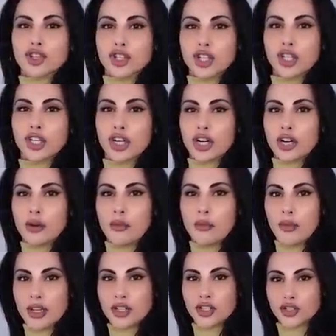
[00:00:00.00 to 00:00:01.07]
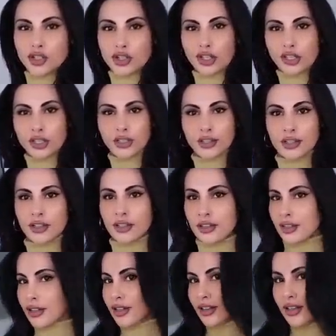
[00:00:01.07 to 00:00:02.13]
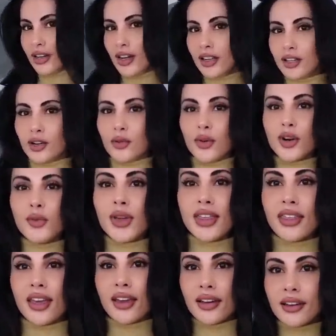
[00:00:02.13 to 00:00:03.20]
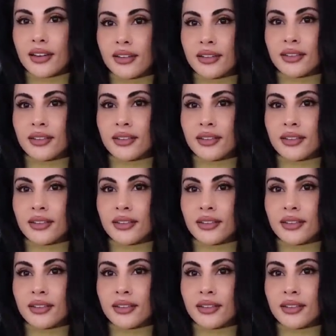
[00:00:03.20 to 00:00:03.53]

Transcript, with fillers: sugar mustard color. What do we think?